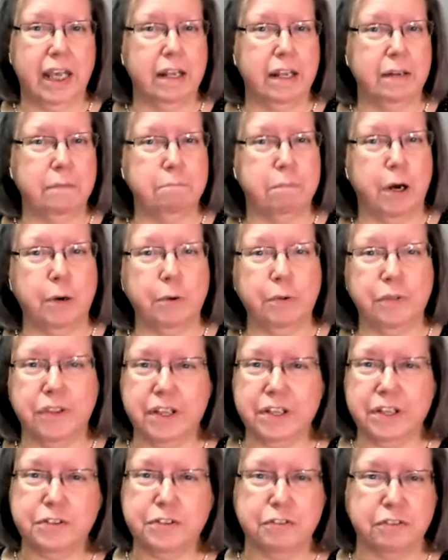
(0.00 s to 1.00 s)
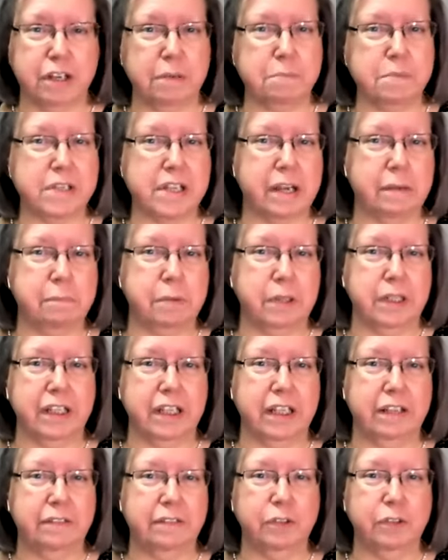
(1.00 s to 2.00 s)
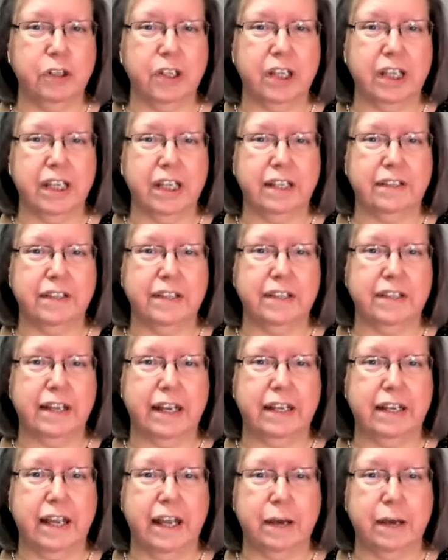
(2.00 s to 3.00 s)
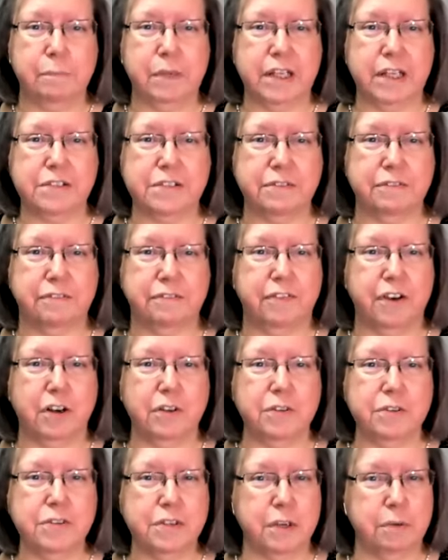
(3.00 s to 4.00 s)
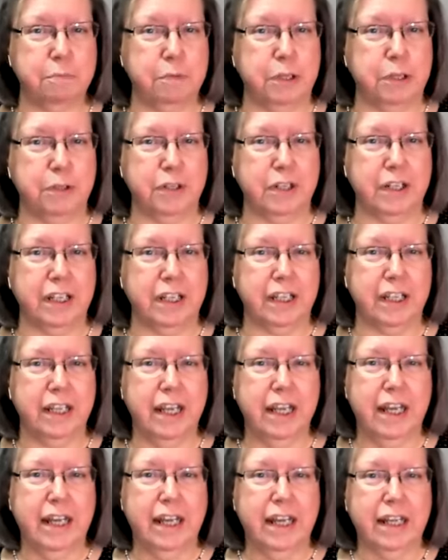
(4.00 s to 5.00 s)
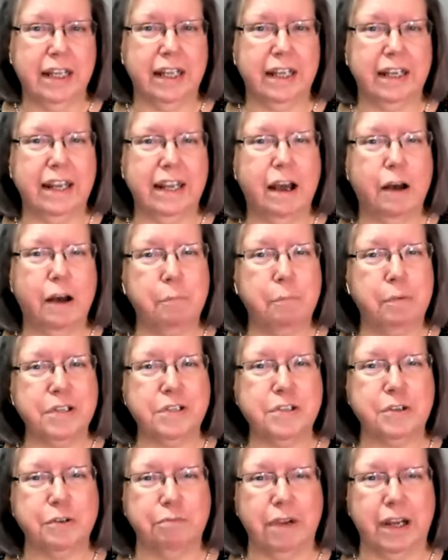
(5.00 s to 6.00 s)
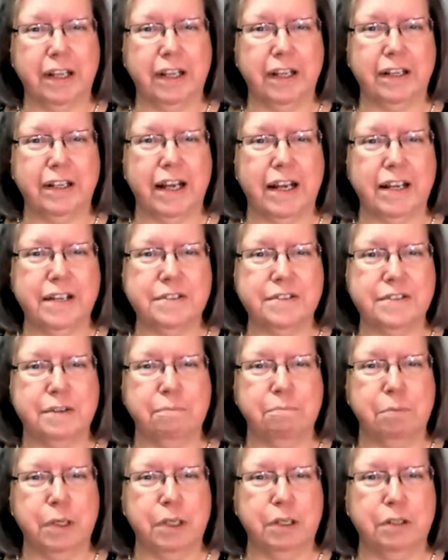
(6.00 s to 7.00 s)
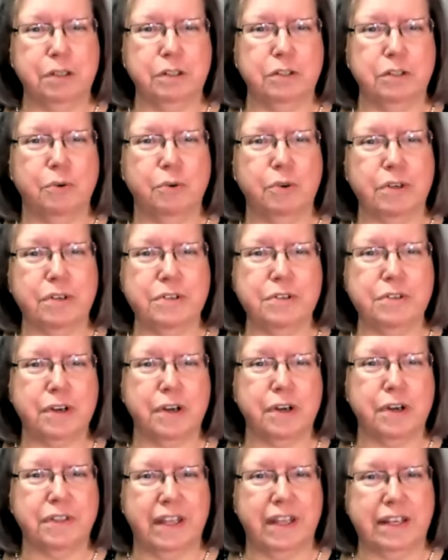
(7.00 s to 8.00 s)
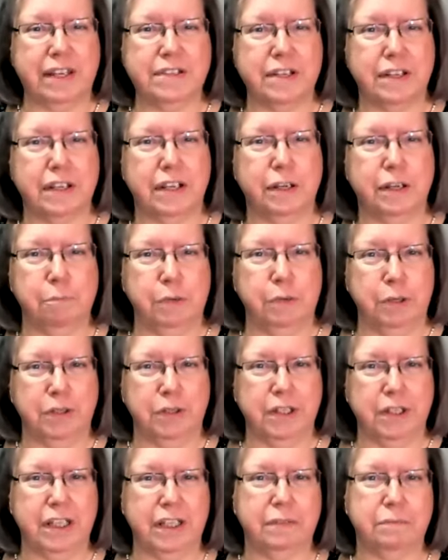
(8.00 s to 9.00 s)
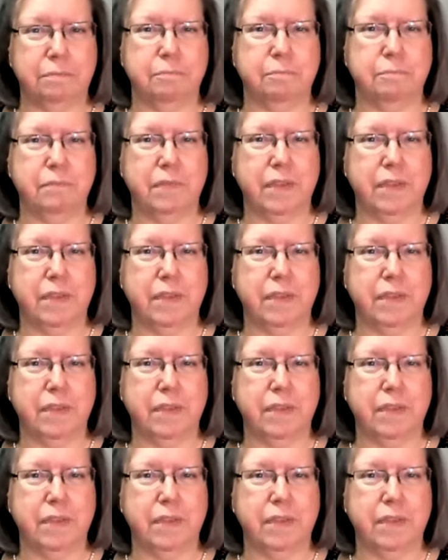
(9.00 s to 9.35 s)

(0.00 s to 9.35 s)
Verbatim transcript: And both extremes, I believe, looking at the dynamics of false community can help us to recognize and build towards authentic community.